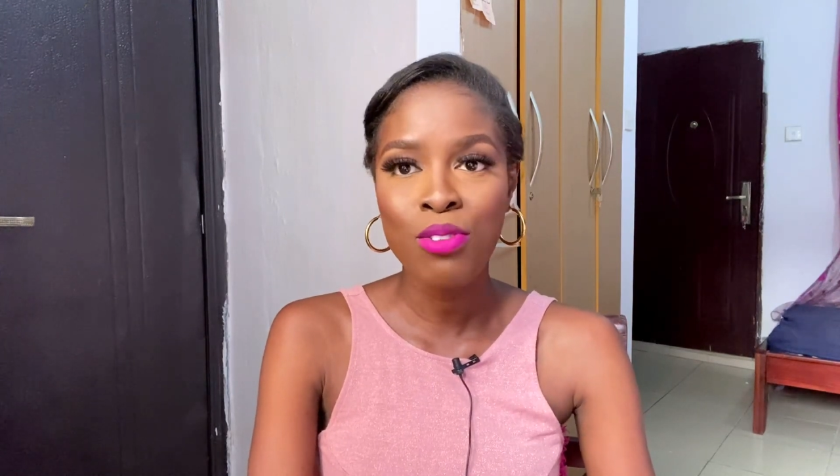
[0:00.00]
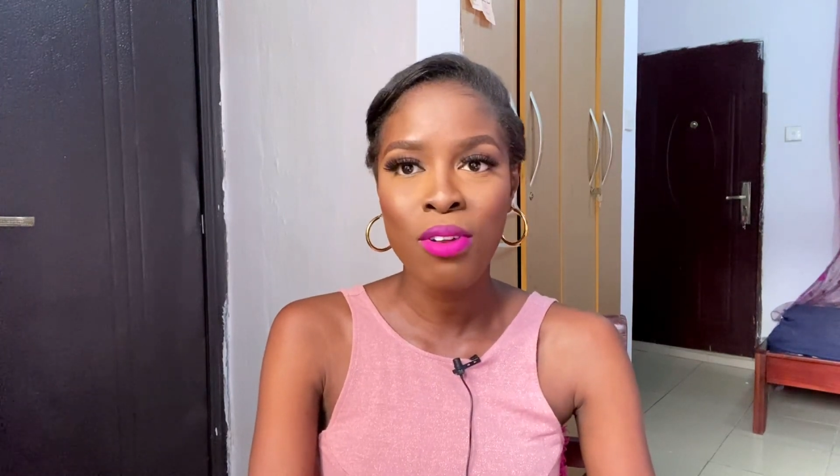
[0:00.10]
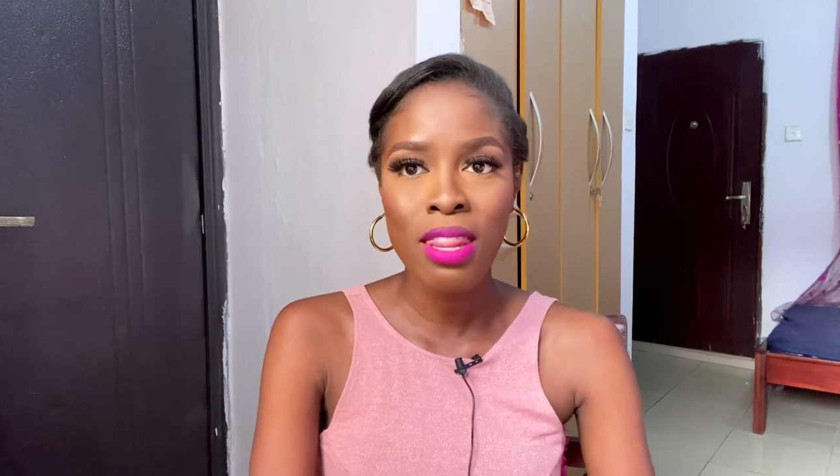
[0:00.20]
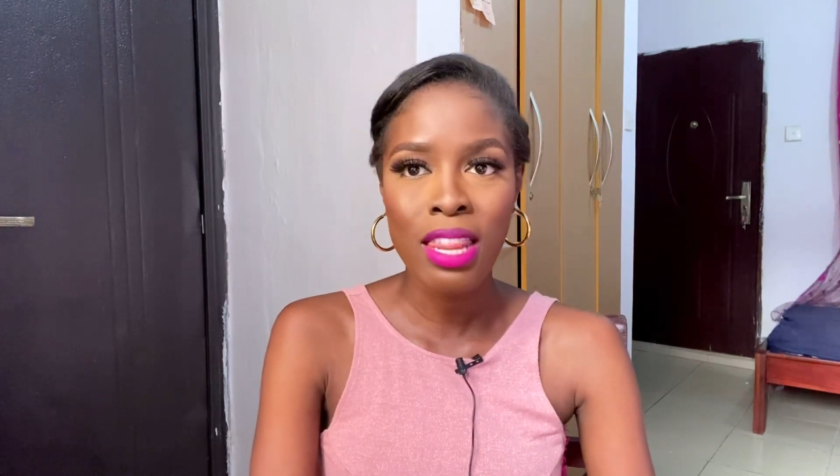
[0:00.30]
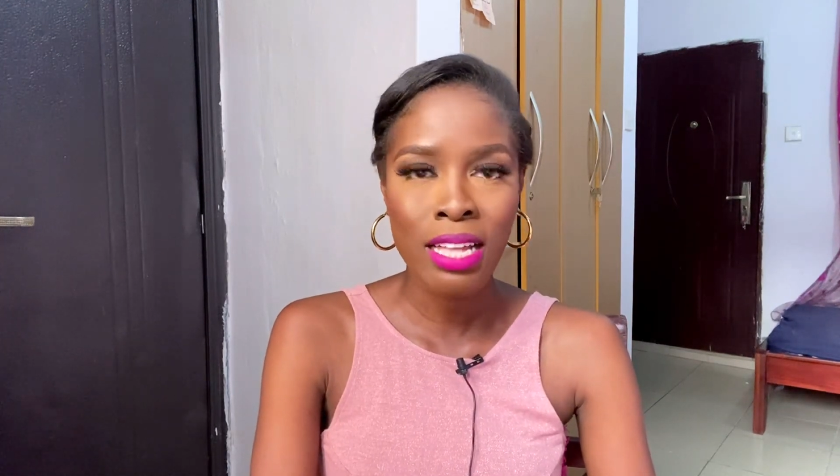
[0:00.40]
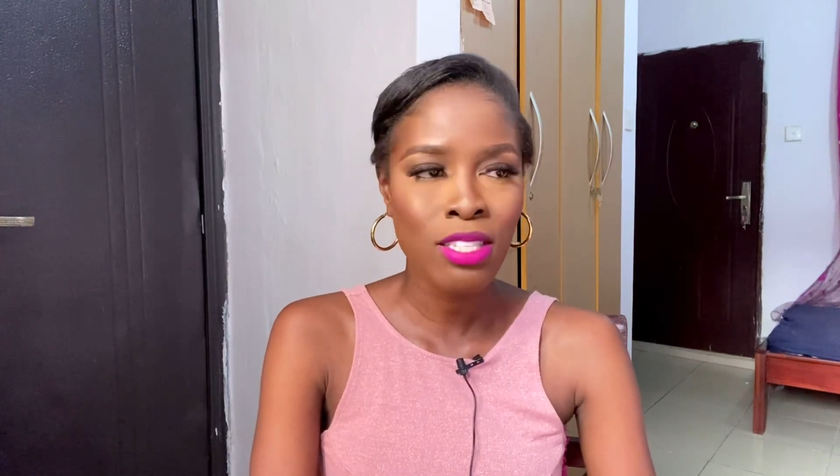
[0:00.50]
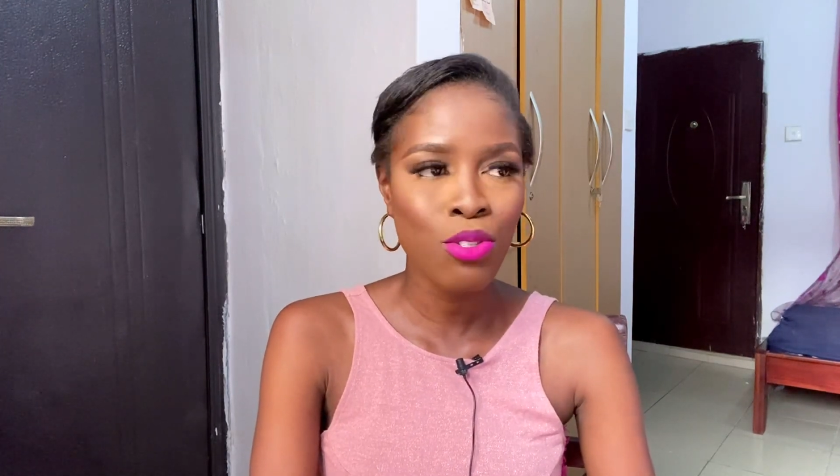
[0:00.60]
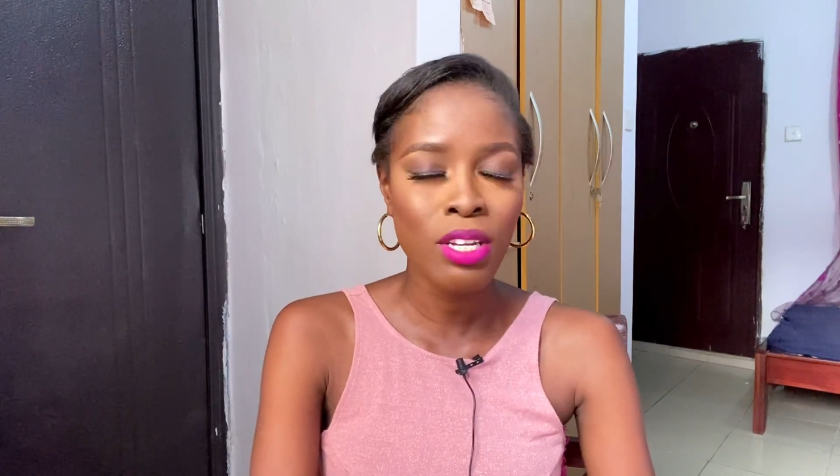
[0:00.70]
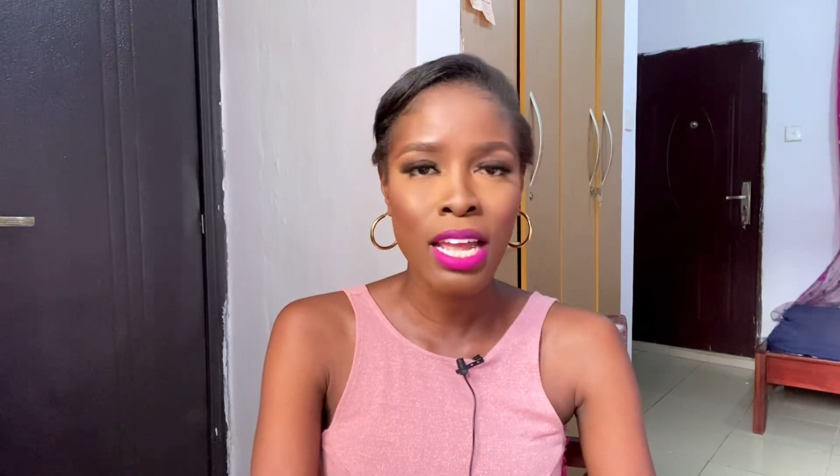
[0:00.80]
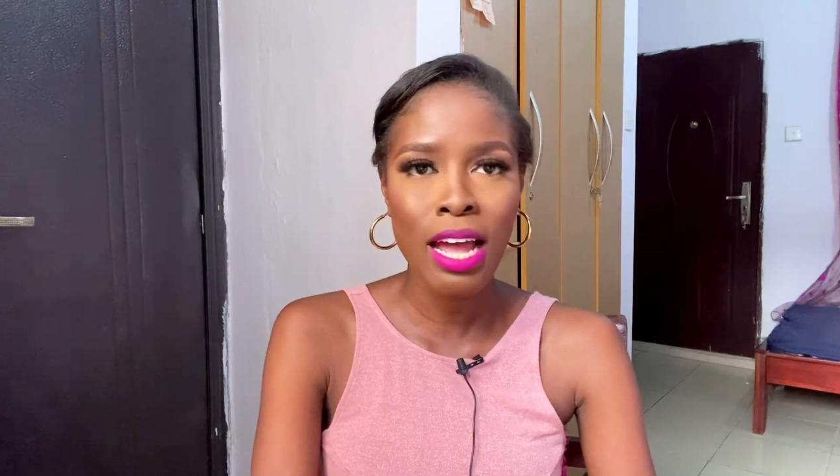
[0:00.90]
on that.
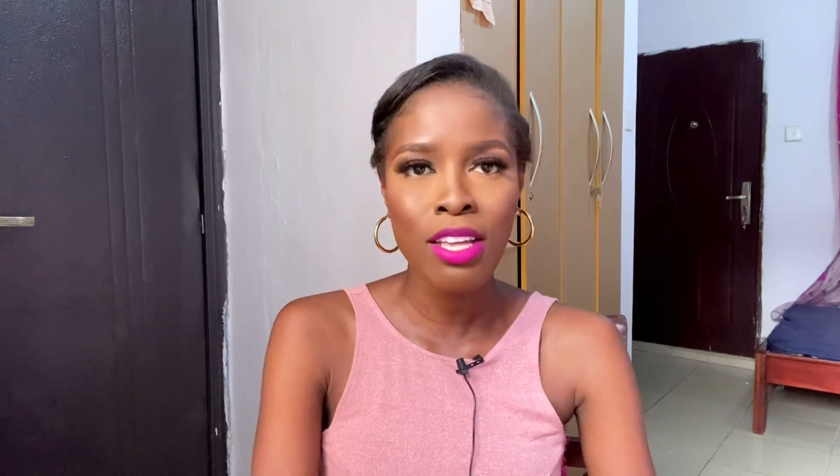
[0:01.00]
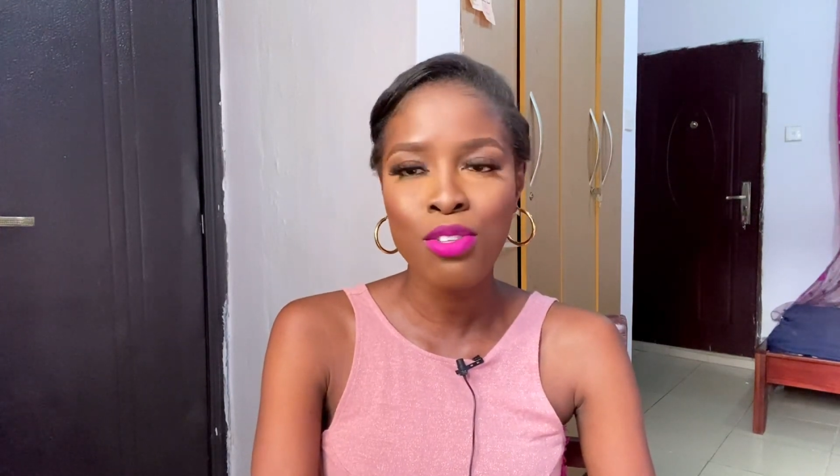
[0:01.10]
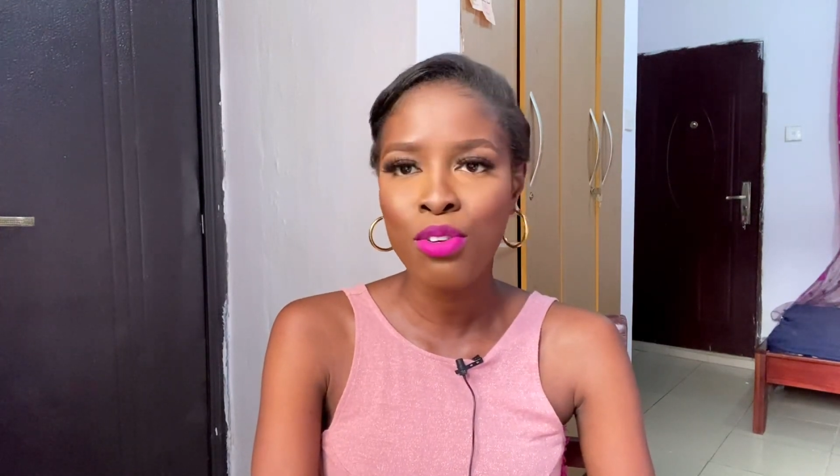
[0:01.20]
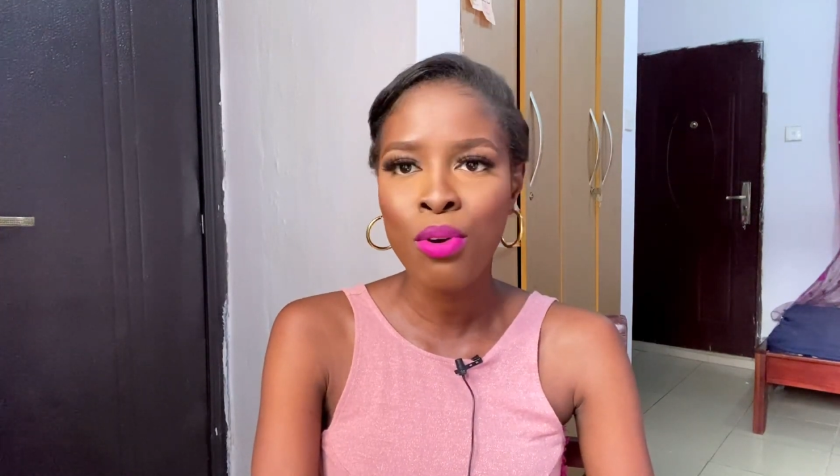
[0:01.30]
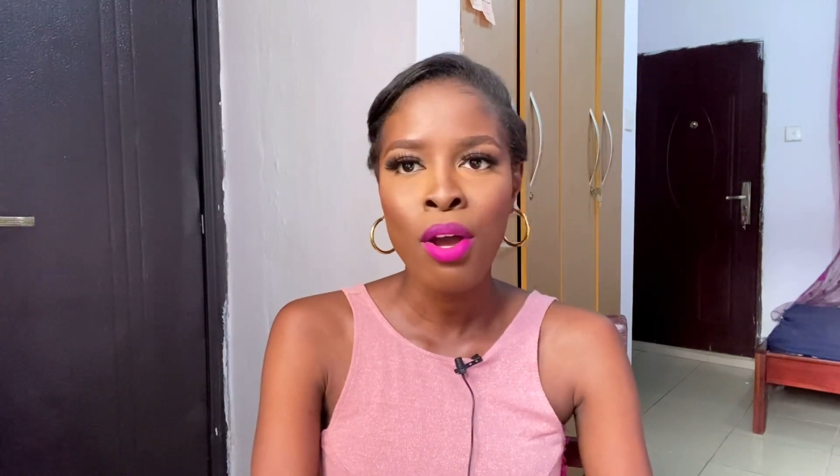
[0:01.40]
So they ask you